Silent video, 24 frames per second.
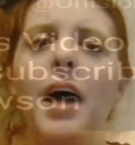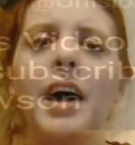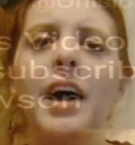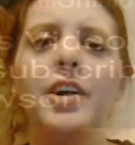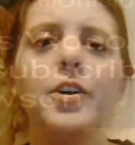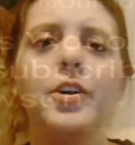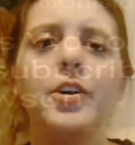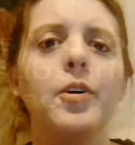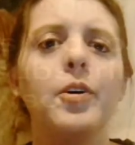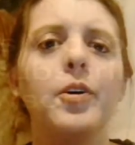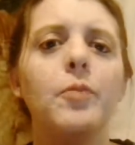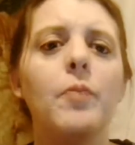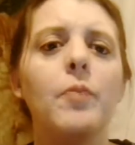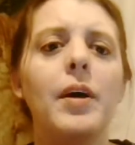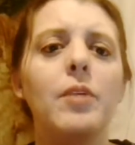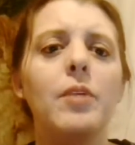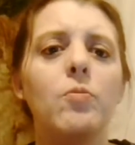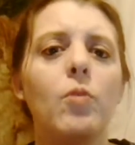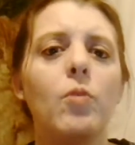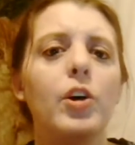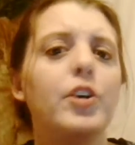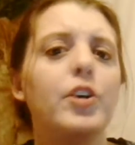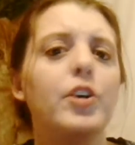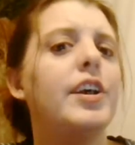I actually went
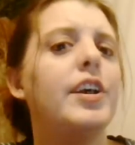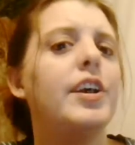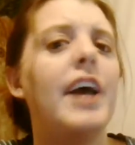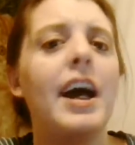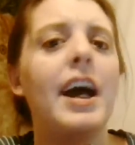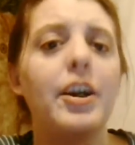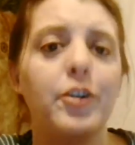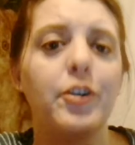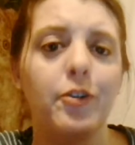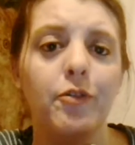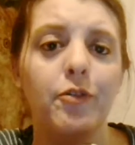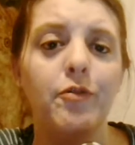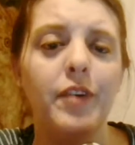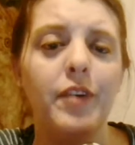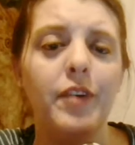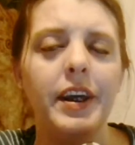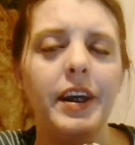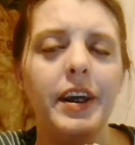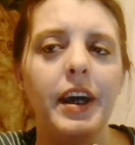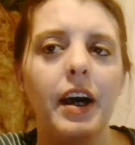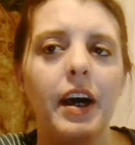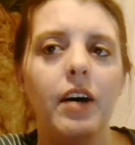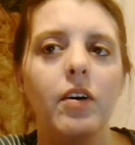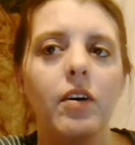and watched the actual
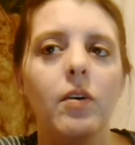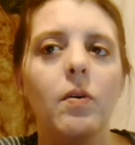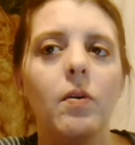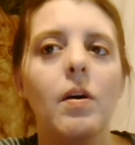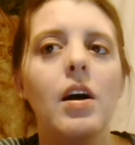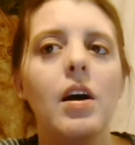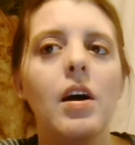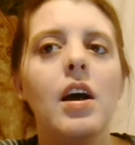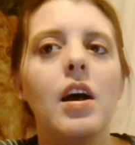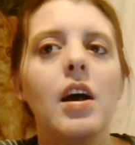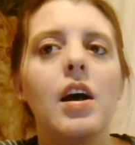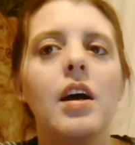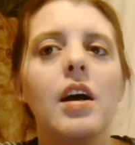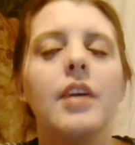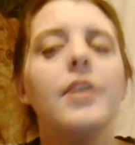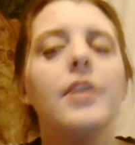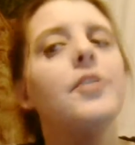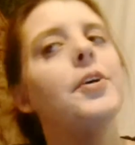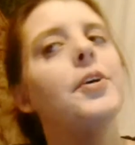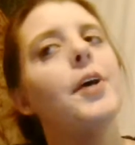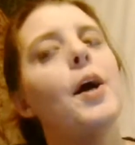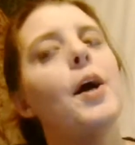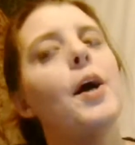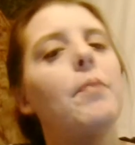video.
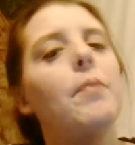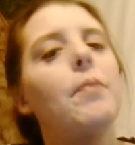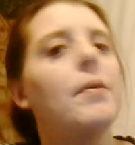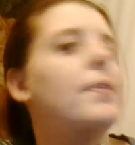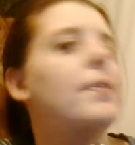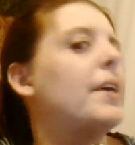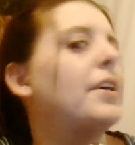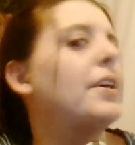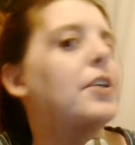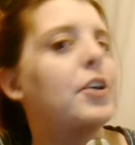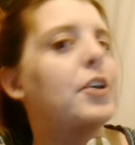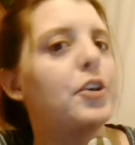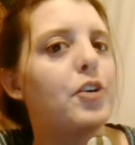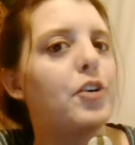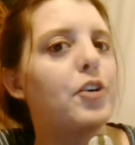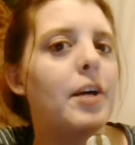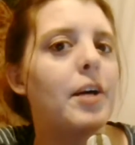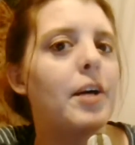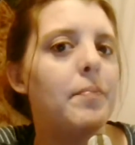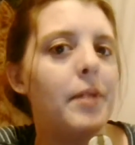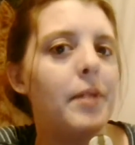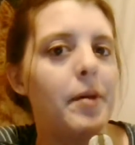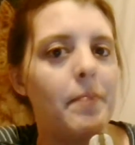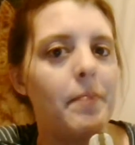There's a couple of things that
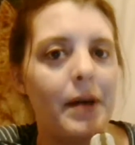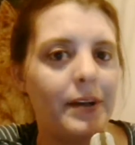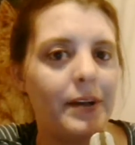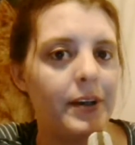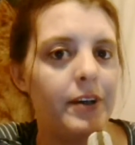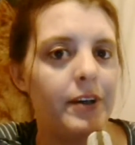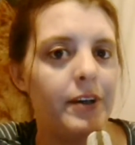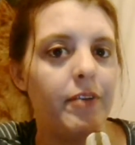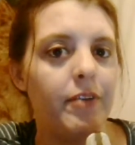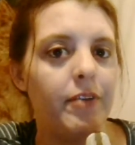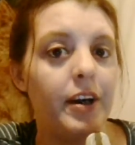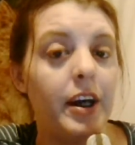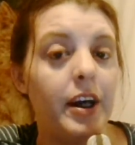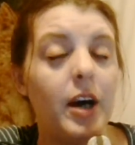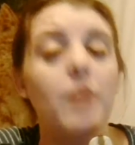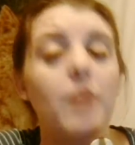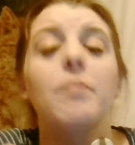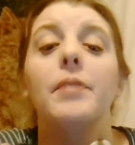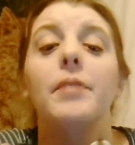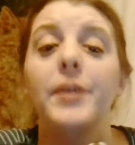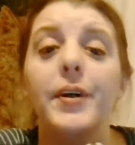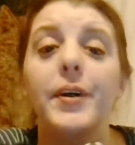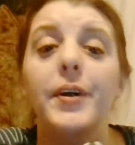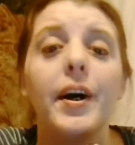strike me about this video,
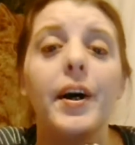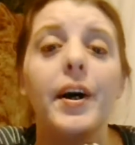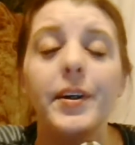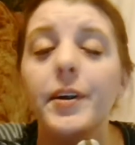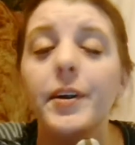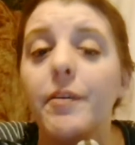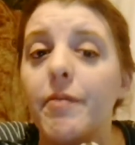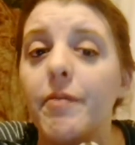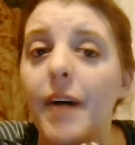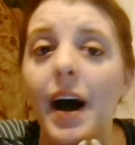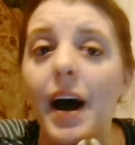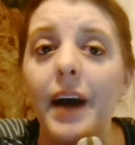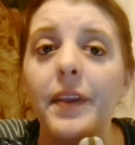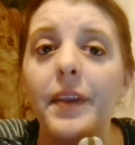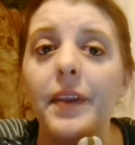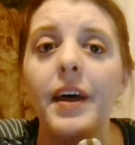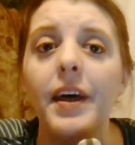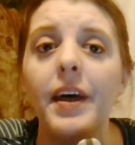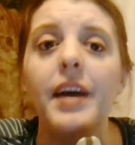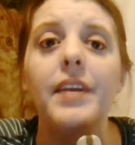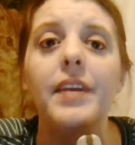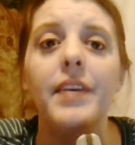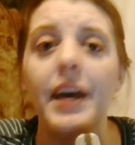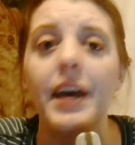besides the fact
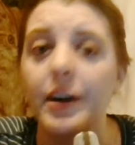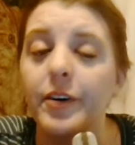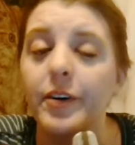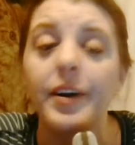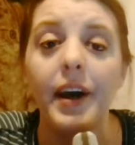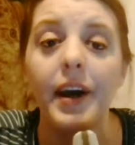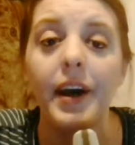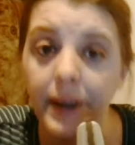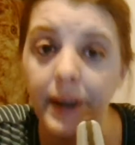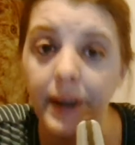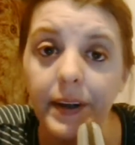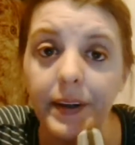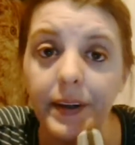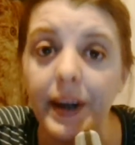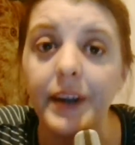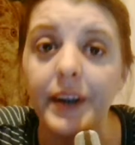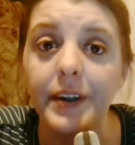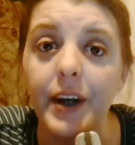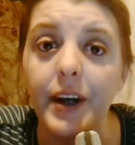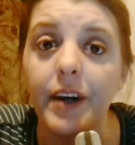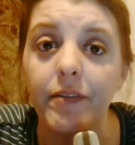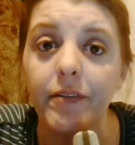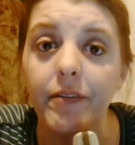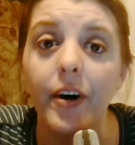that they are taking
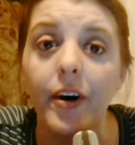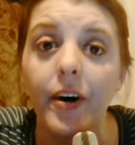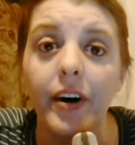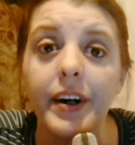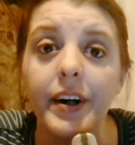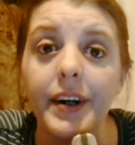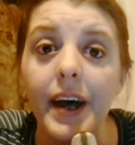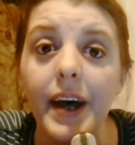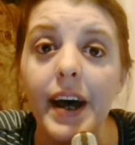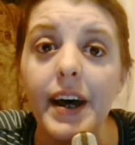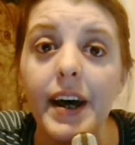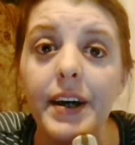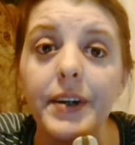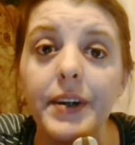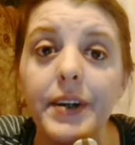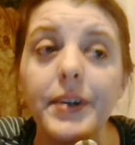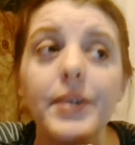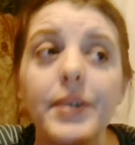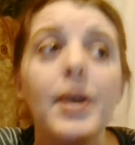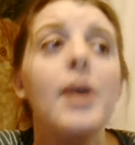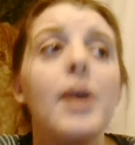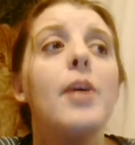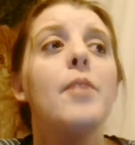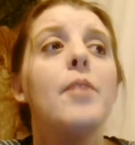things out of
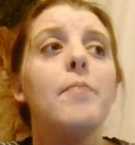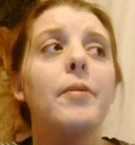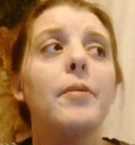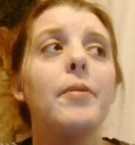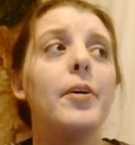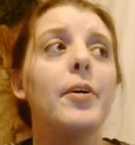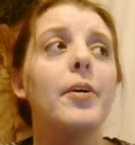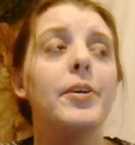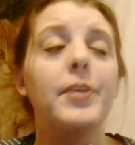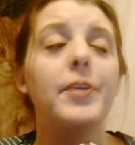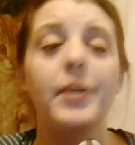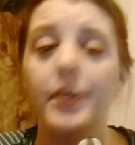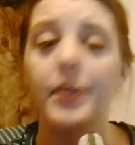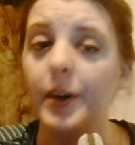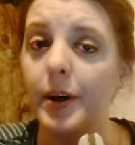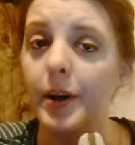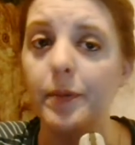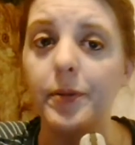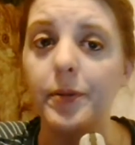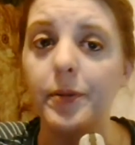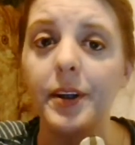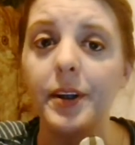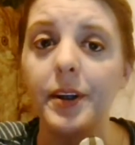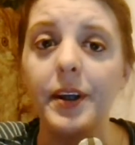context, because the
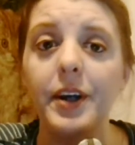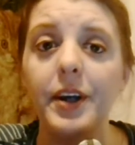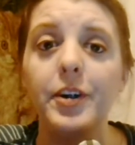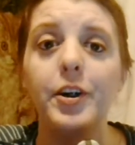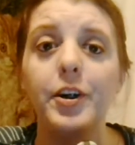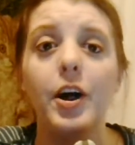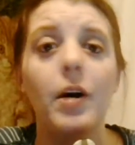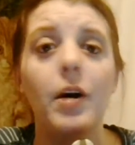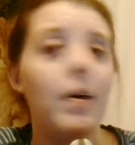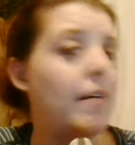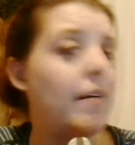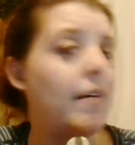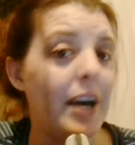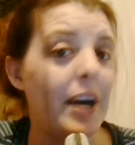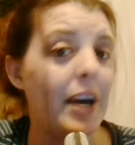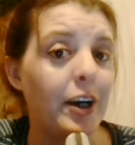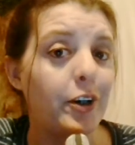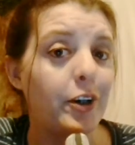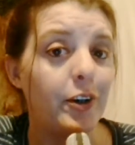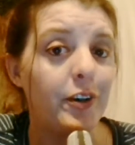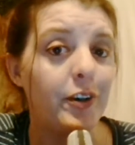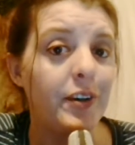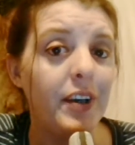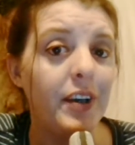clips that they show, I've
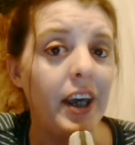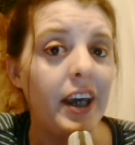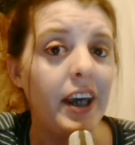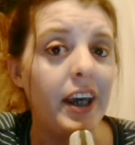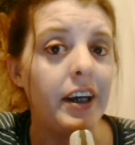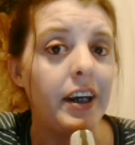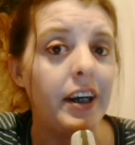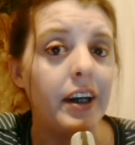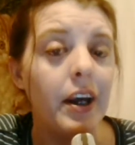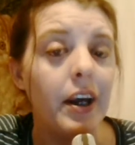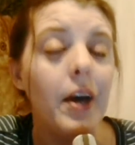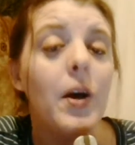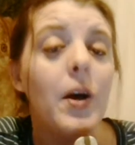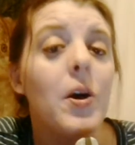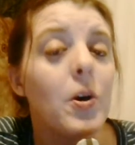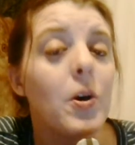actually seen